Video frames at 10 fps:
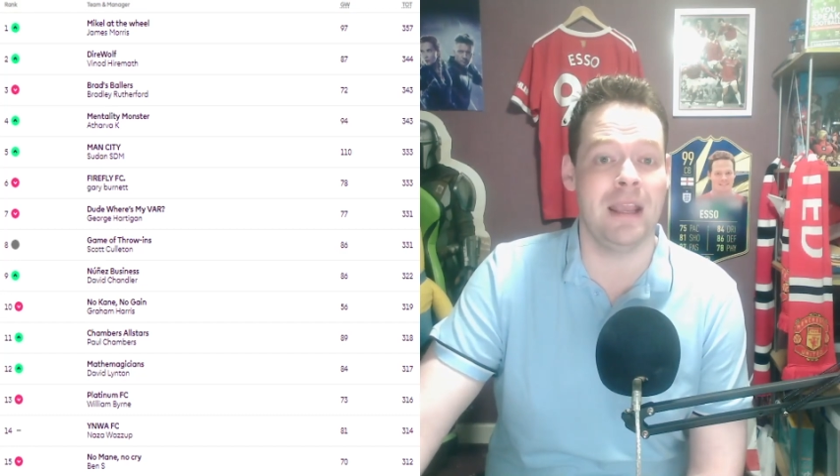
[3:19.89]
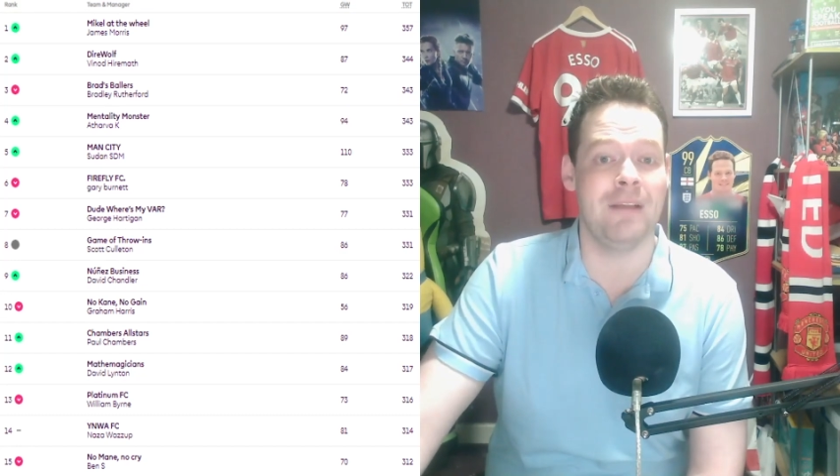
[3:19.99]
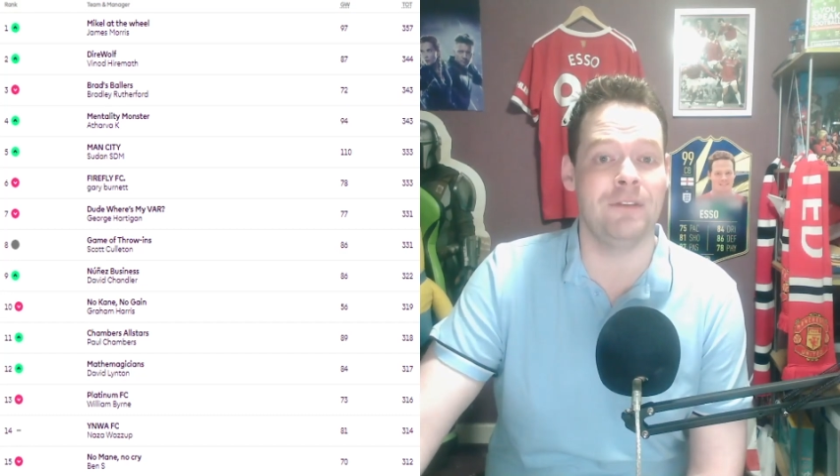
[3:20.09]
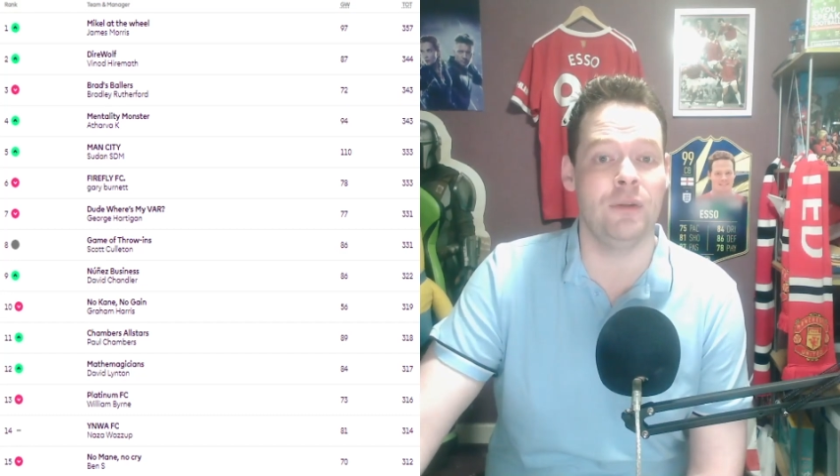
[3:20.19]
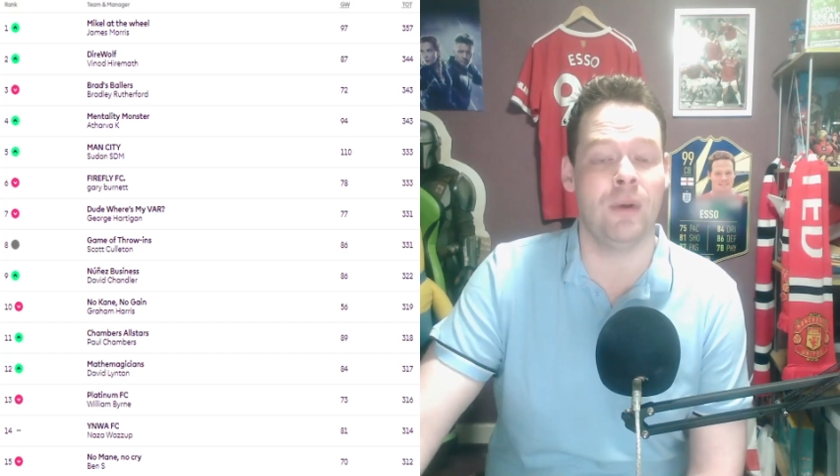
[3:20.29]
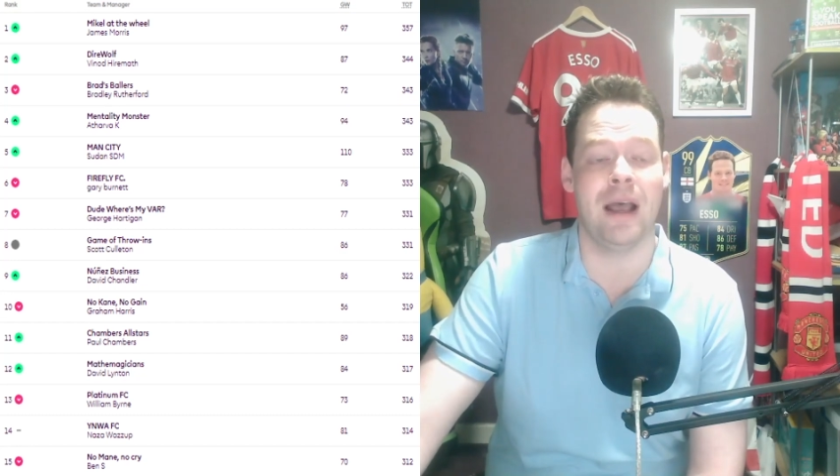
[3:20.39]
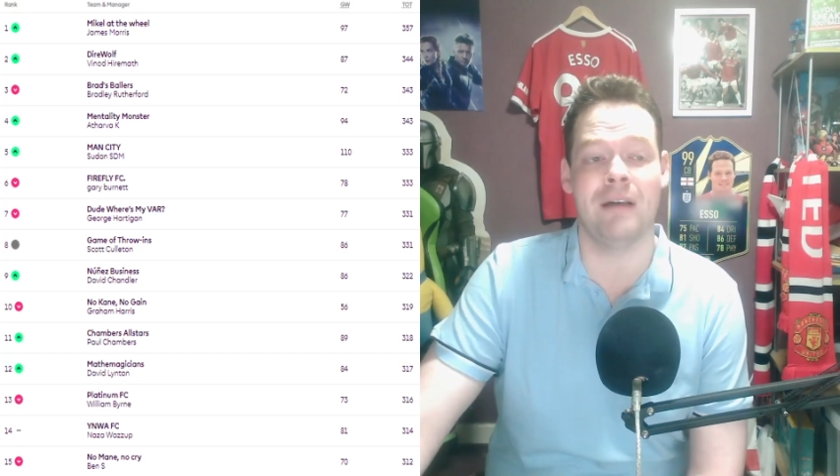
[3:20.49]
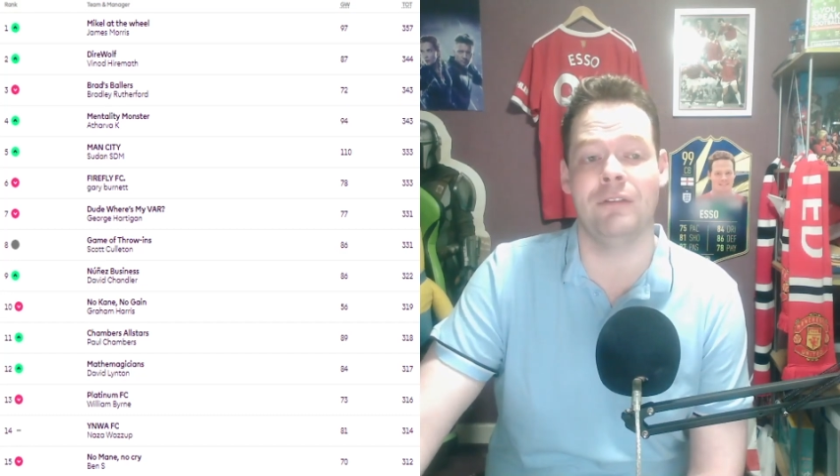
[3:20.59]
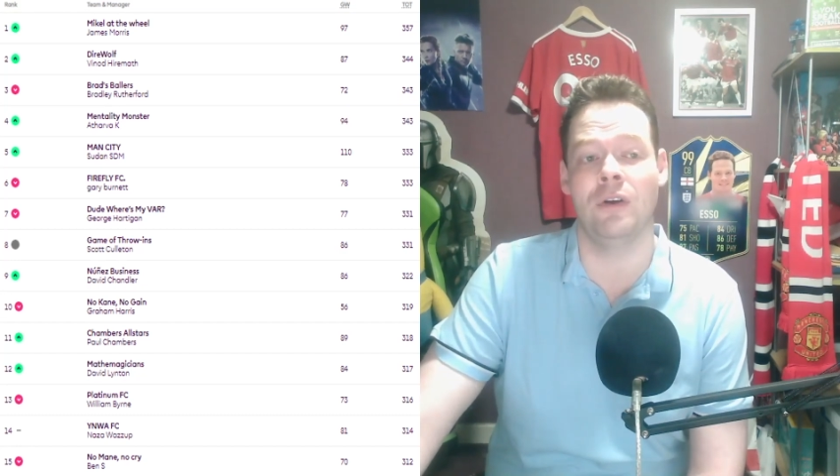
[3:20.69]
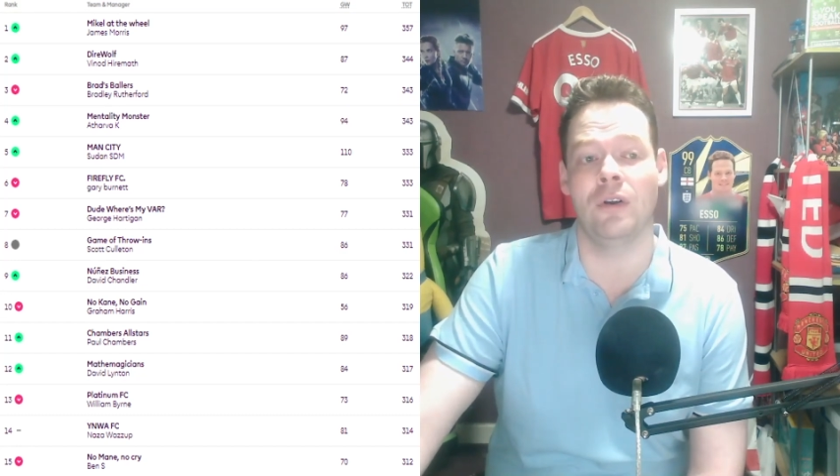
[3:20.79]
if you
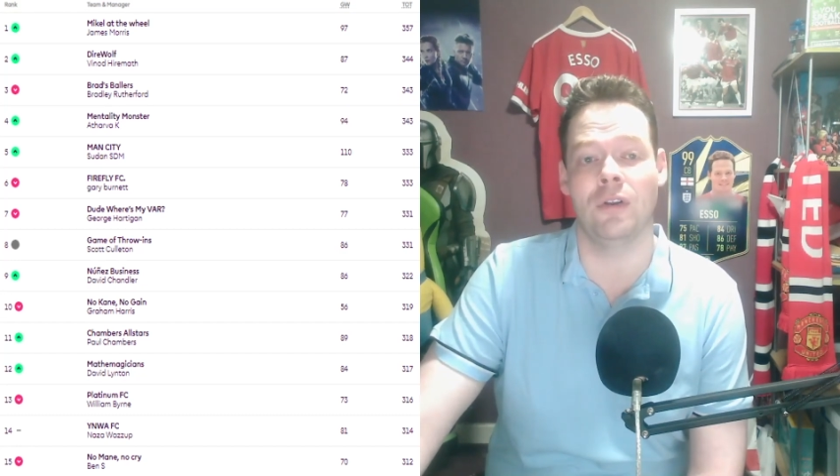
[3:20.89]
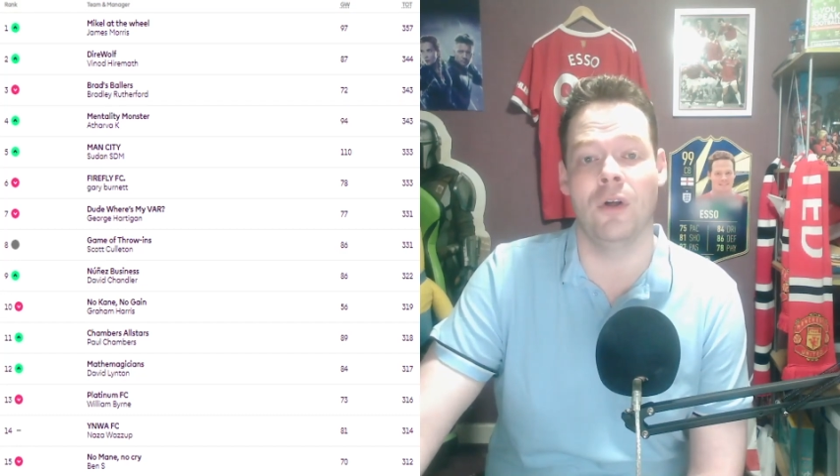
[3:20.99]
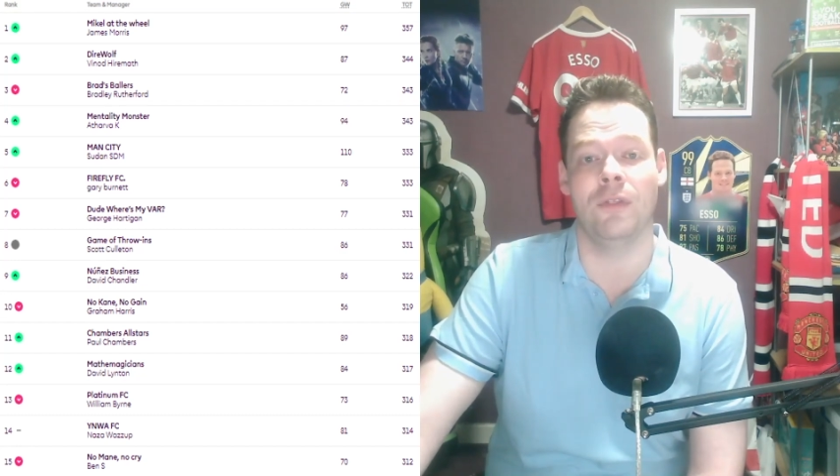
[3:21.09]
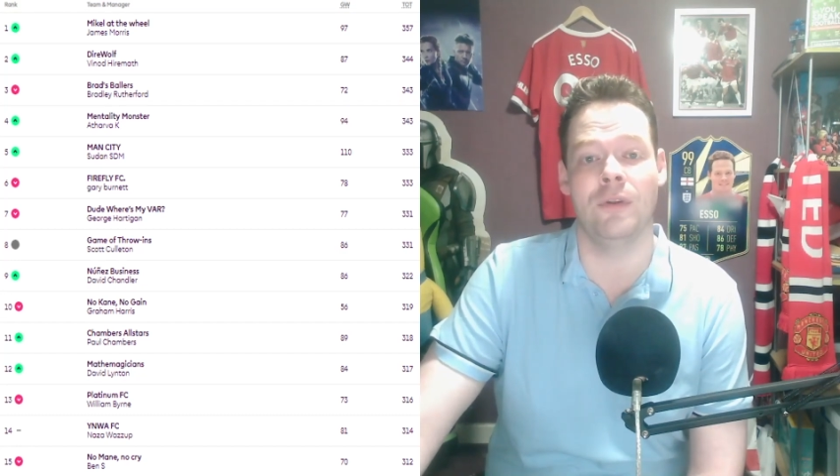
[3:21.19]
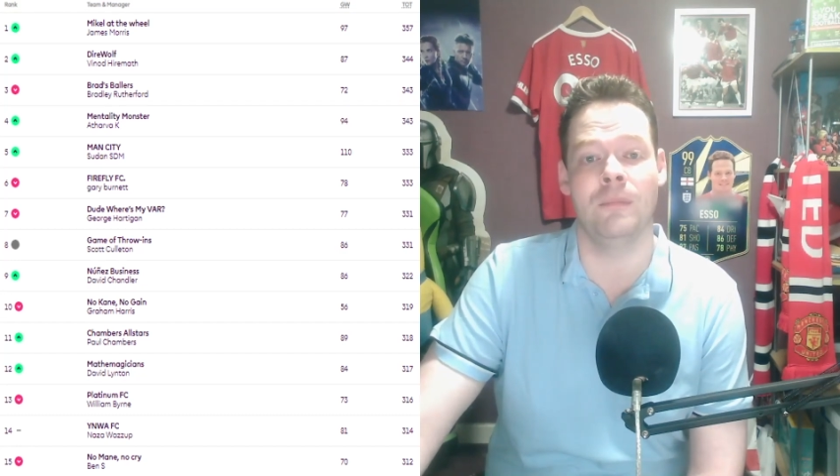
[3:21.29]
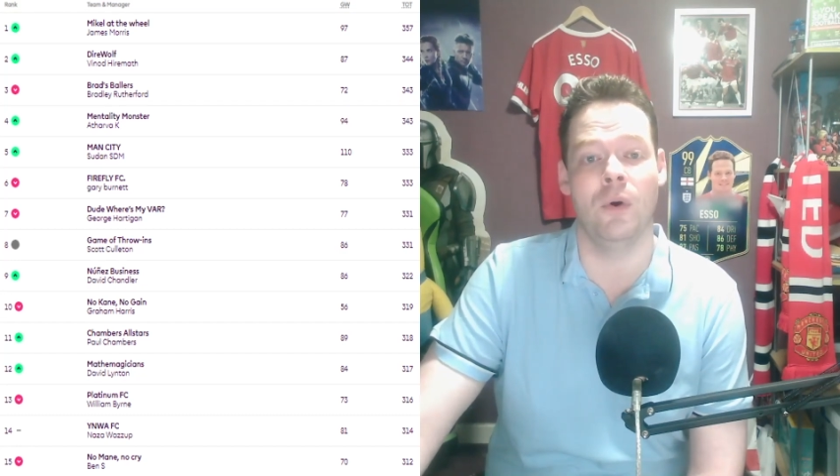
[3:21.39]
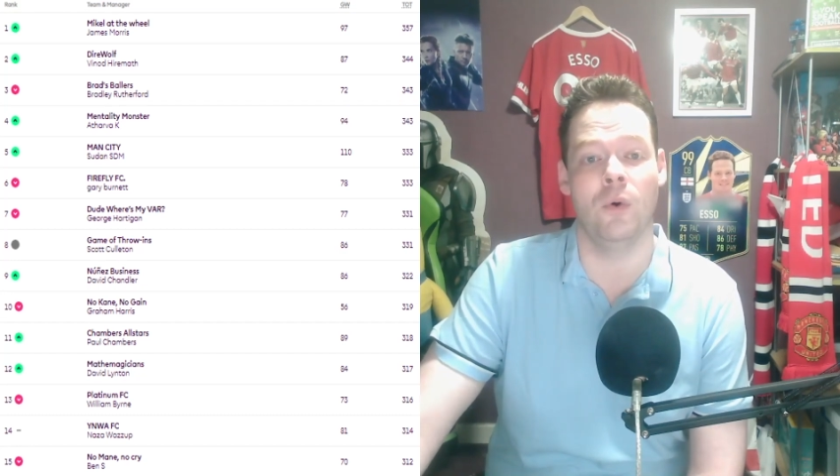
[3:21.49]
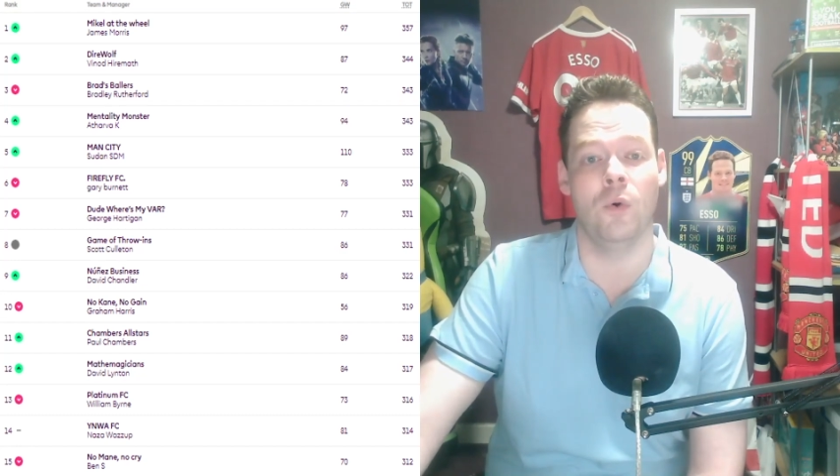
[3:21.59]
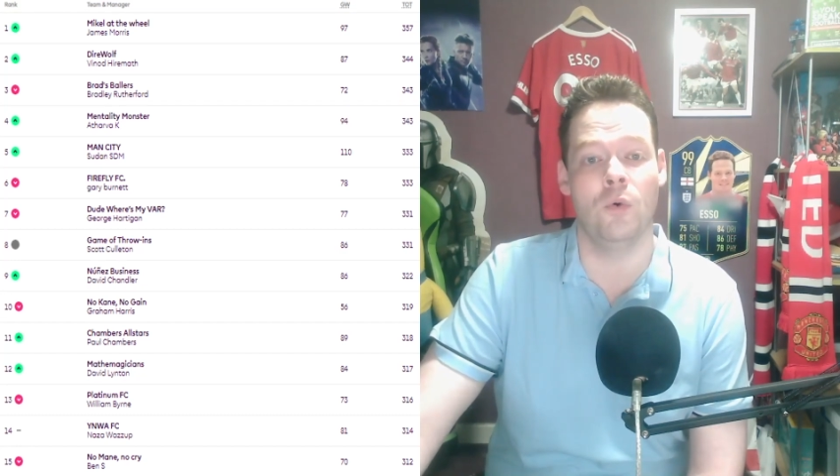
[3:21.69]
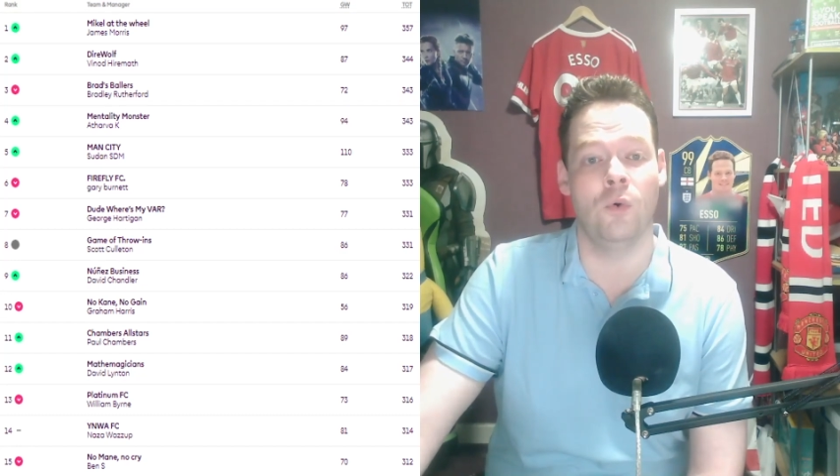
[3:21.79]
have not got them
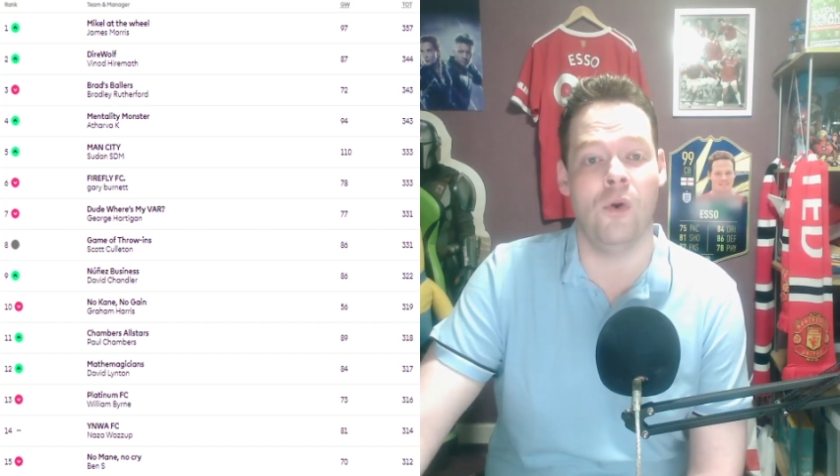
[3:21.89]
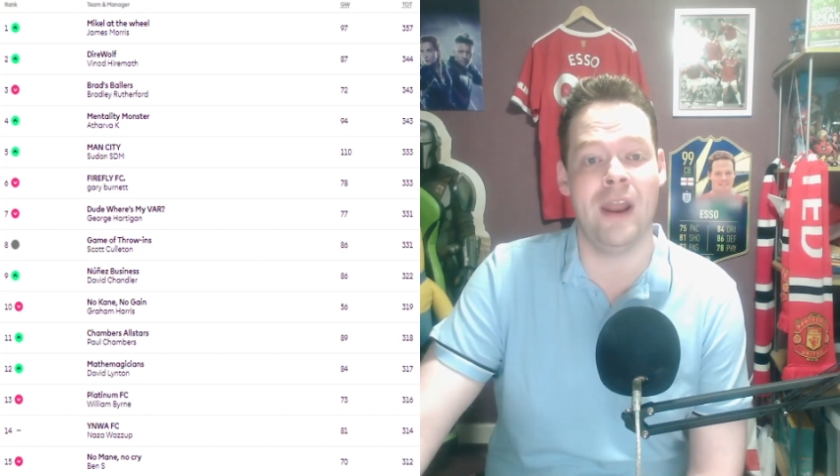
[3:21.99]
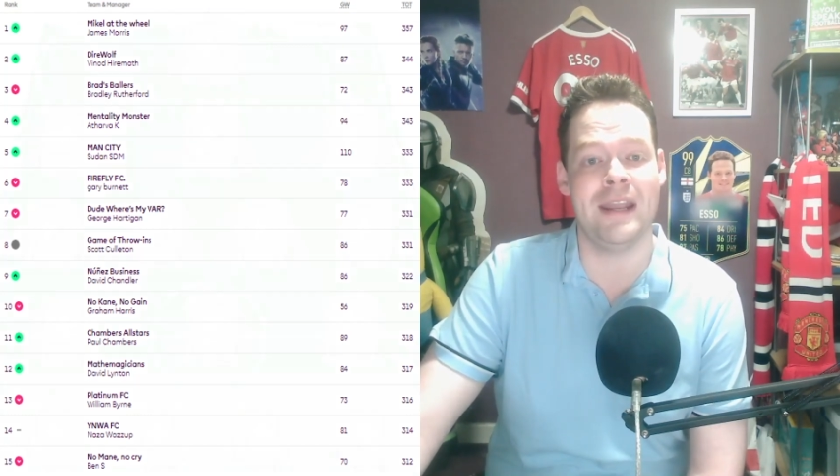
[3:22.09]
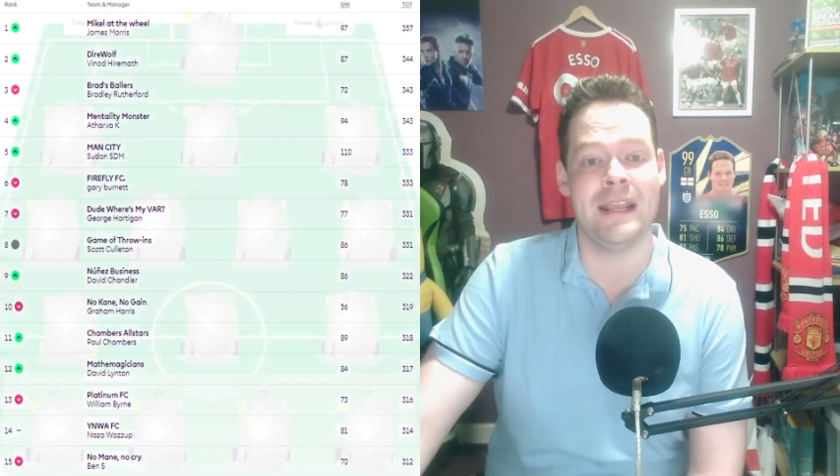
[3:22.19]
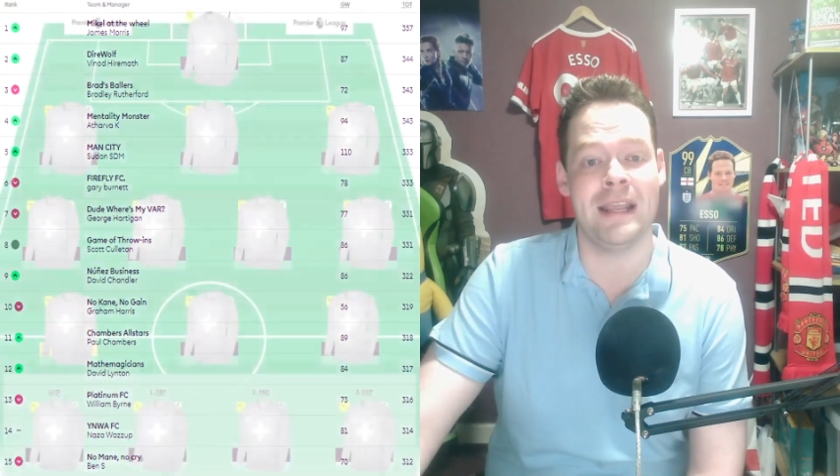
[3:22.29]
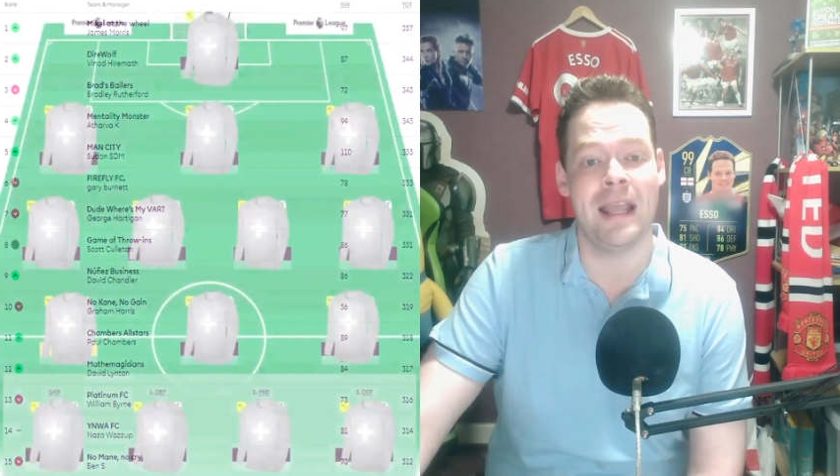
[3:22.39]
already.